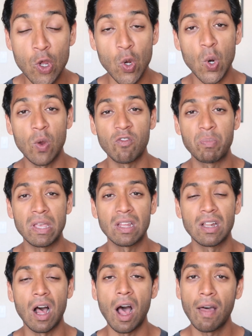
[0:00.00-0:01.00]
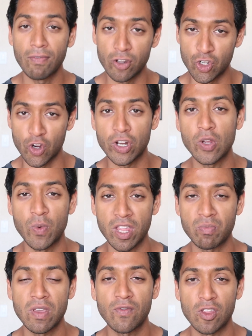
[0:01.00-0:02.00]
who have been on the journey
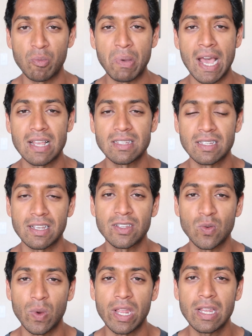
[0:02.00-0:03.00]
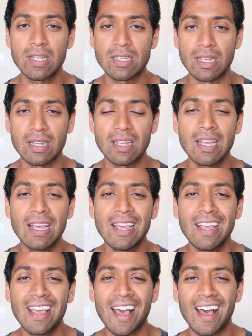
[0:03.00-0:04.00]
with me for the past 6 weeks, and
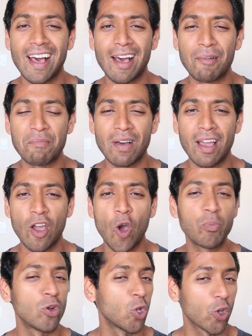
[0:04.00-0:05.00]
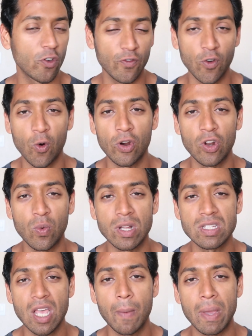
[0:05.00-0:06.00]
I hope you're looking forward to
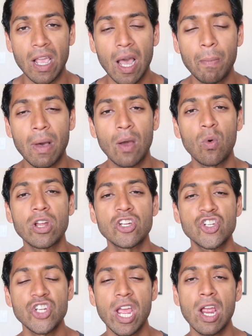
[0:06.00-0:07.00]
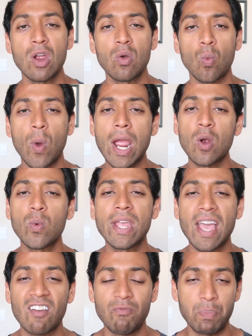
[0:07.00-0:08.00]
what's coming up. I want to share where
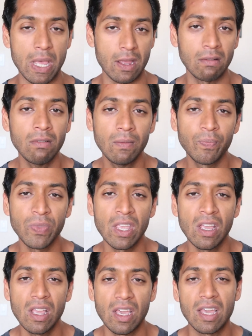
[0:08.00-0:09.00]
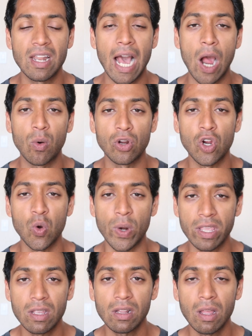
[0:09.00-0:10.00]
we have been in our
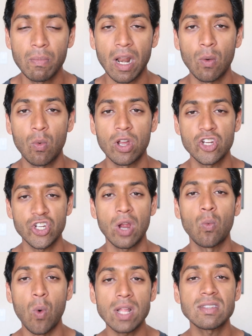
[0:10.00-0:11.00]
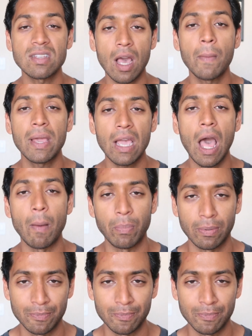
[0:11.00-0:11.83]
curriculum, and I want to share what's coming up.